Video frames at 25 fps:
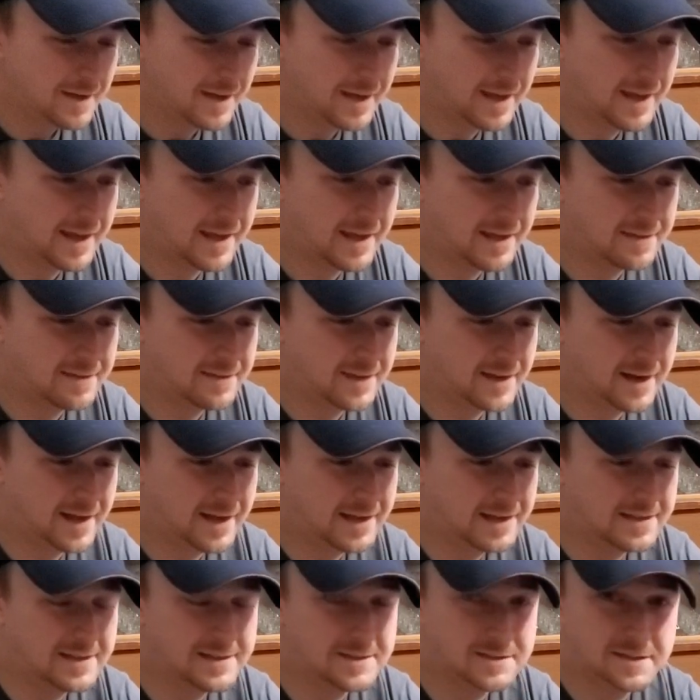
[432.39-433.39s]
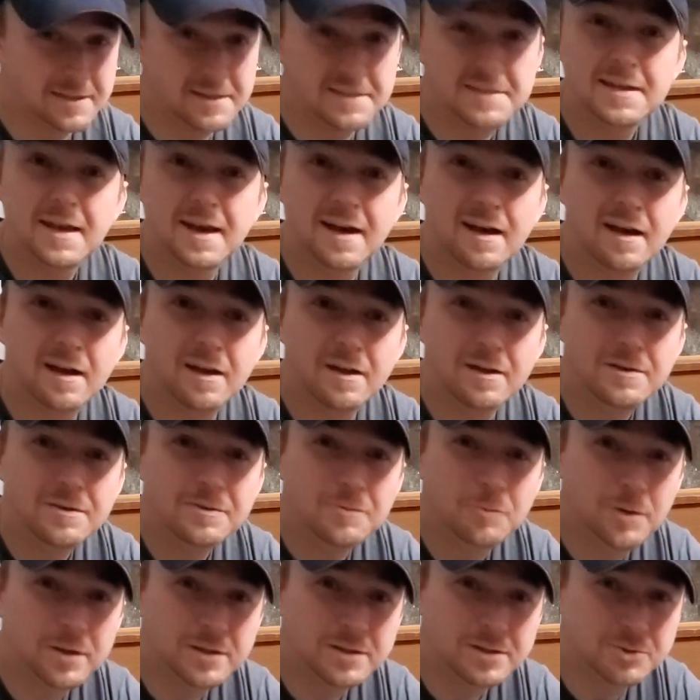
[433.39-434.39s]
and then I can easily tell
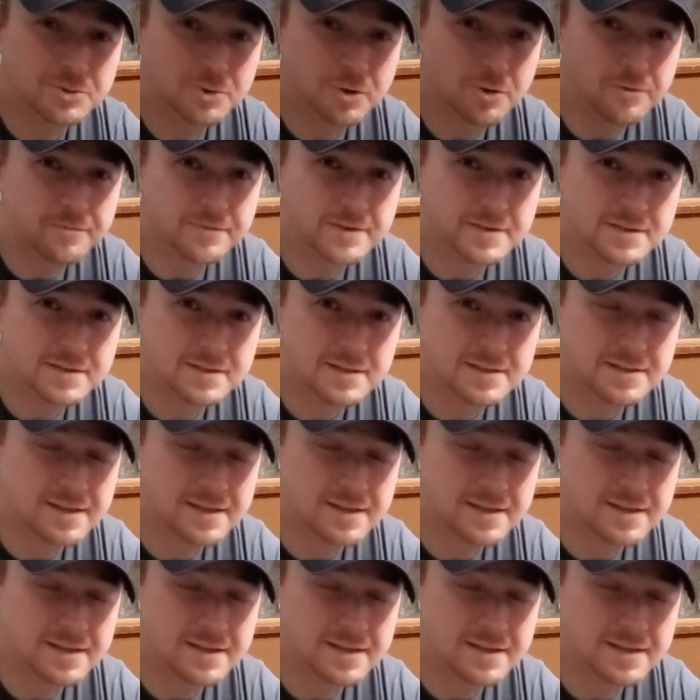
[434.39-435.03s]
what the Tropheus